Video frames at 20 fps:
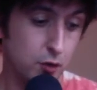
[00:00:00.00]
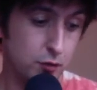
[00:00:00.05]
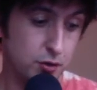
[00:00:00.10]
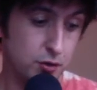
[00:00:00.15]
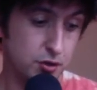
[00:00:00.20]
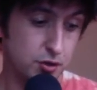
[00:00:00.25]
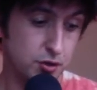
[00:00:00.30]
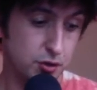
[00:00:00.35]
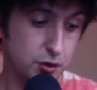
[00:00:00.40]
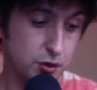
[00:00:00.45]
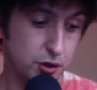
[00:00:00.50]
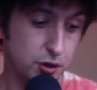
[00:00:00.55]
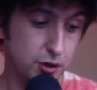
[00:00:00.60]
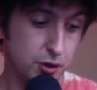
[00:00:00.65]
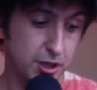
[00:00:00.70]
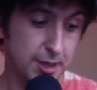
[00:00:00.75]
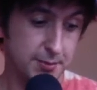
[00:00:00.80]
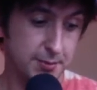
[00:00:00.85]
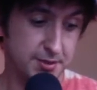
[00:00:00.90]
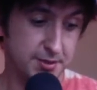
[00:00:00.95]
Restore
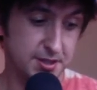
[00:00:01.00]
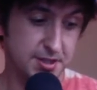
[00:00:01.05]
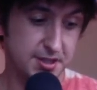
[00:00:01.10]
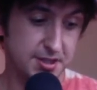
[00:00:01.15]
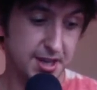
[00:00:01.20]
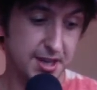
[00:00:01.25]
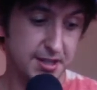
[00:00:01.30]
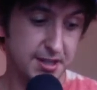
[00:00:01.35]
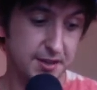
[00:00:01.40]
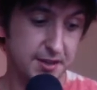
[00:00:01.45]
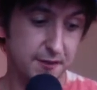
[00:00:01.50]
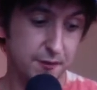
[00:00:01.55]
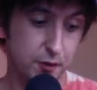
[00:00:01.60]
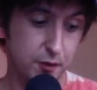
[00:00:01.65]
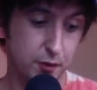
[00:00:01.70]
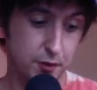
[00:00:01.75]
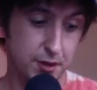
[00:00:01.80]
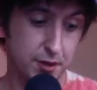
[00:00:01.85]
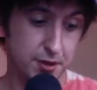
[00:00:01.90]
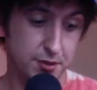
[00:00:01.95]
your lips to sexy
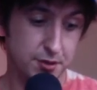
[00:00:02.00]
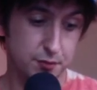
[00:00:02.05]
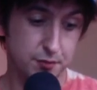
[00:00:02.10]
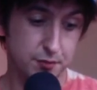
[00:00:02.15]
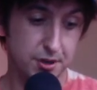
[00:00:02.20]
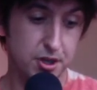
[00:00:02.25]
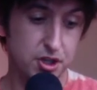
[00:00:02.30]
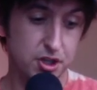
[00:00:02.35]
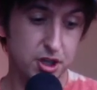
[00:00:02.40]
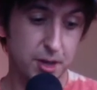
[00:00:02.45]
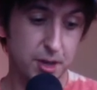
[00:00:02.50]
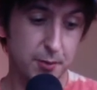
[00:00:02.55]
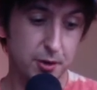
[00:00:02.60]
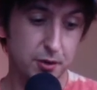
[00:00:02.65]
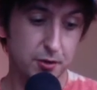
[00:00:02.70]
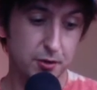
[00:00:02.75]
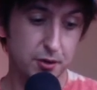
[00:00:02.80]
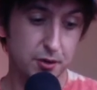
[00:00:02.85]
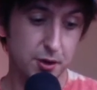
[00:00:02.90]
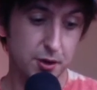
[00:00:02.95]
fullness. Reshape
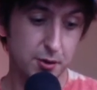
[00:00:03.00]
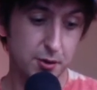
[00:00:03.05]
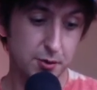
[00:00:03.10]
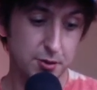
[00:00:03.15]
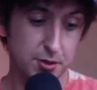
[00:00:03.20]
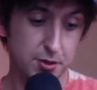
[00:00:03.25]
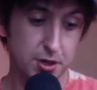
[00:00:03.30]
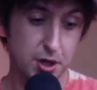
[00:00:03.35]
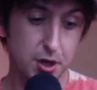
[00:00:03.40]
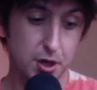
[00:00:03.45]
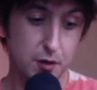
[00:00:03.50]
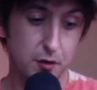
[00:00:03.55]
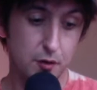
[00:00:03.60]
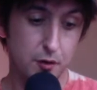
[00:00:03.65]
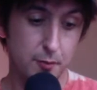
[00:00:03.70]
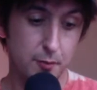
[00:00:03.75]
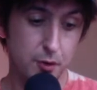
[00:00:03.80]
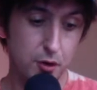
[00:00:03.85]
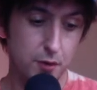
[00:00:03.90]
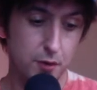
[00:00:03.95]
your nose.
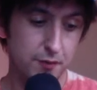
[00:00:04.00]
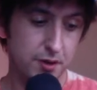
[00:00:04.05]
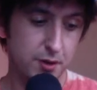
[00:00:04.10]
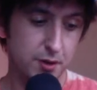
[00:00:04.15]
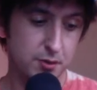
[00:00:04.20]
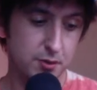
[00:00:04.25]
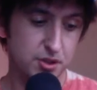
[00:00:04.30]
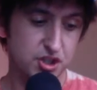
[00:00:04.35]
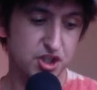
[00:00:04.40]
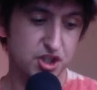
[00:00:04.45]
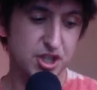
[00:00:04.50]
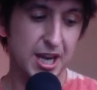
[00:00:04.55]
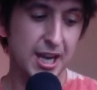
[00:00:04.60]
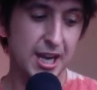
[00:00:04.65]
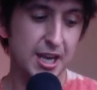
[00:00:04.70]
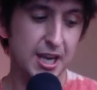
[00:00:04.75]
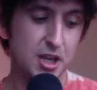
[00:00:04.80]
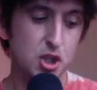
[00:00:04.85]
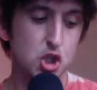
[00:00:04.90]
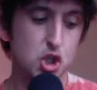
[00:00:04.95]
Remove those
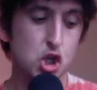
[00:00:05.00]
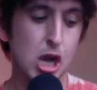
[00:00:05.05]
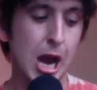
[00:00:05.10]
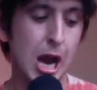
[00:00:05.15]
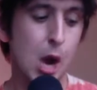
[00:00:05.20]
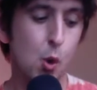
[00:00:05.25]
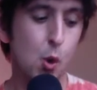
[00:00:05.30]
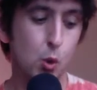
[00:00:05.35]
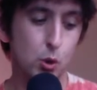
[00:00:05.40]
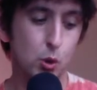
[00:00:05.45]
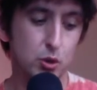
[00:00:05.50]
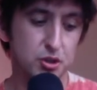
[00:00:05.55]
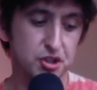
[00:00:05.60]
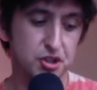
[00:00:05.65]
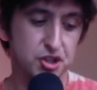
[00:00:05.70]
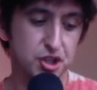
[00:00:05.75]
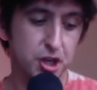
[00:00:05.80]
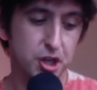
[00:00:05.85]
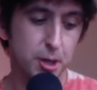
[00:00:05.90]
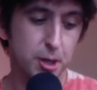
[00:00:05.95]
sagging
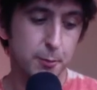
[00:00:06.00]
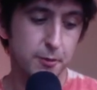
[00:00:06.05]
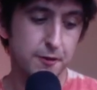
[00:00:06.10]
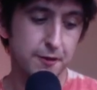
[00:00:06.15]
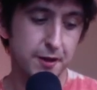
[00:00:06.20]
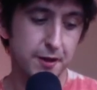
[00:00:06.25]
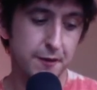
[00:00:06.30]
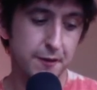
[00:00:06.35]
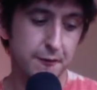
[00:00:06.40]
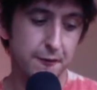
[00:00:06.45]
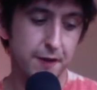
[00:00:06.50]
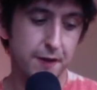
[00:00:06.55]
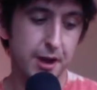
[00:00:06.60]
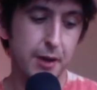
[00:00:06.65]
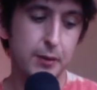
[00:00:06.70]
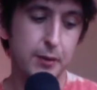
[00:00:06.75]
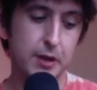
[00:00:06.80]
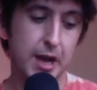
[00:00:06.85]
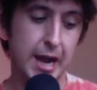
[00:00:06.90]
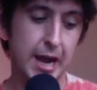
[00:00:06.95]
jowls. Prevent
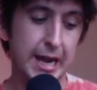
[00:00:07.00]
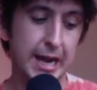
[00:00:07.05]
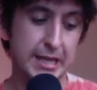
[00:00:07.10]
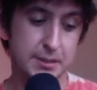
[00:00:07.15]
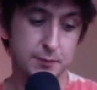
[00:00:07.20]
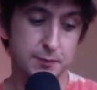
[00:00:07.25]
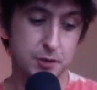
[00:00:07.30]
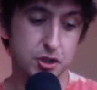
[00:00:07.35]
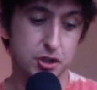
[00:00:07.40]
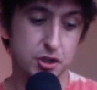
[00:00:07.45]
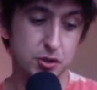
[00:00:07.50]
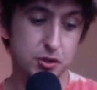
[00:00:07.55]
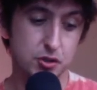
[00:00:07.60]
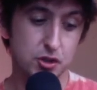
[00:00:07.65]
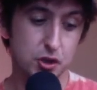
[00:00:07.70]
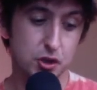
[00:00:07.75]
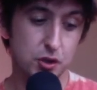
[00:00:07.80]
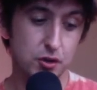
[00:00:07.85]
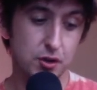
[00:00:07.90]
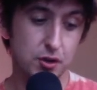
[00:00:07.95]
frown lines and
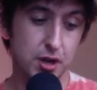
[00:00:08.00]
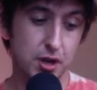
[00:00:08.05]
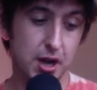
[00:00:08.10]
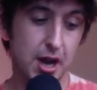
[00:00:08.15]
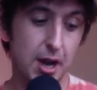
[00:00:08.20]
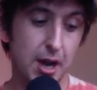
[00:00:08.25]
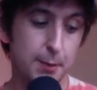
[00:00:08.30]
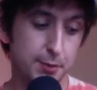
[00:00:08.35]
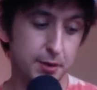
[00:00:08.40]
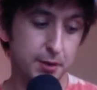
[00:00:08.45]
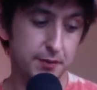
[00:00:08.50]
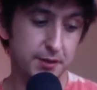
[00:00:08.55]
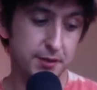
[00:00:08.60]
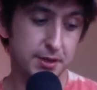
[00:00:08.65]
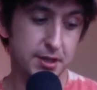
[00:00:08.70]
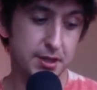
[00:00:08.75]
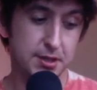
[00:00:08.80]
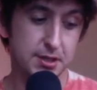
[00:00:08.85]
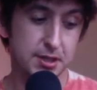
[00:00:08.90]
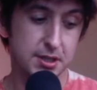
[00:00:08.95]
reduce under-eye
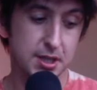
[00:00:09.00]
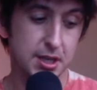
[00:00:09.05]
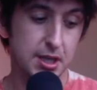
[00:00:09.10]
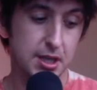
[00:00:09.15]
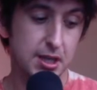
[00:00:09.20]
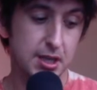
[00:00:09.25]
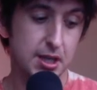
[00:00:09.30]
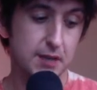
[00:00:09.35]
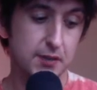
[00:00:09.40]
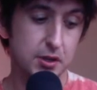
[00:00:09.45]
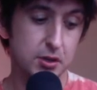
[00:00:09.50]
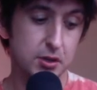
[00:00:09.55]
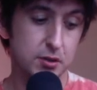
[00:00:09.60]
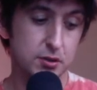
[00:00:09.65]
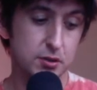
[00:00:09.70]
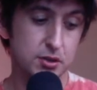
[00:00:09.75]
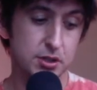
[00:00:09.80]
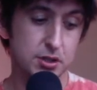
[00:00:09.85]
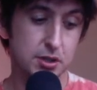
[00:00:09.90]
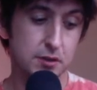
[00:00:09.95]
puffiness, giving
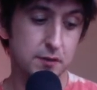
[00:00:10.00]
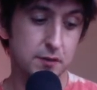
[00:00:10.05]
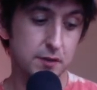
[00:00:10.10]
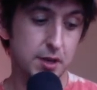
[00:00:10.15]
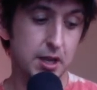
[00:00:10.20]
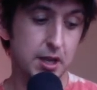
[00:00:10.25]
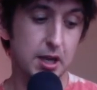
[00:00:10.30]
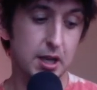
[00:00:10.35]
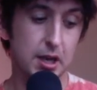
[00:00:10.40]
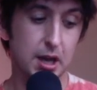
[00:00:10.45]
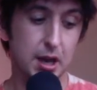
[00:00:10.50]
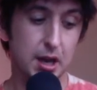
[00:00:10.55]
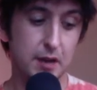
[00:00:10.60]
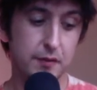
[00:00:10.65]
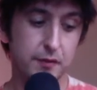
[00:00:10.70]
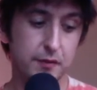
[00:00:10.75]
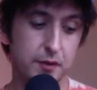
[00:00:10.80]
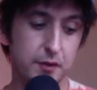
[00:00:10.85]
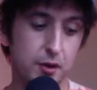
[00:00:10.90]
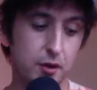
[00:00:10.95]
yourself
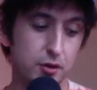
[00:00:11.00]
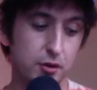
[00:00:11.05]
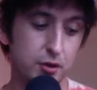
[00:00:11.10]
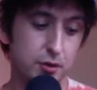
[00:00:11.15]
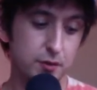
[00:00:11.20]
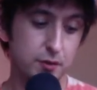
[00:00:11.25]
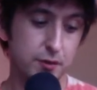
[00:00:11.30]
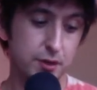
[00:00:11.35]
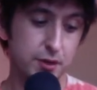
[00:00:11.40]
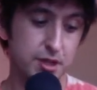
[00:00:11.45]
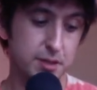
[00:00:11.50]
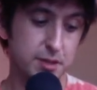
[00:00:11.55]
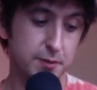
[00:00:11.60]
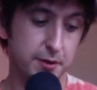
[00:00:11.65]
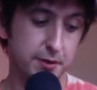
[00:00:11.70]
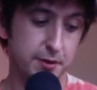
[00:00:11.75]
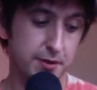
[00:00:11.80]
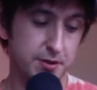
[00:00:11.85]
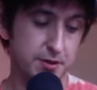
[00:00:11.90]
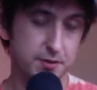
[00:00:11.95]
lifelong youthful
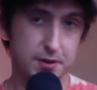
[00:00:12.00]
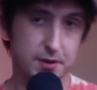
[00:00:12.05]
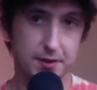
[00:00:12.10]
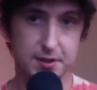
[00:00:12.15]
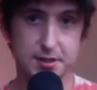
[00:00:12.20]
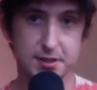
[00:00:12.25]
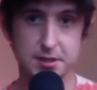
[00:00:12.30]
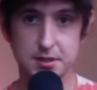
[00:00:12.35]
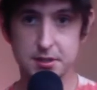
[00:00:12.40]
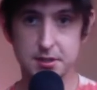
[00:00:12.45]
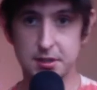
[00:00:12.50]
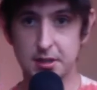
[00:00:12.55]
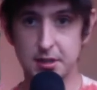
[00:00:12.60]
experience. Right, this is...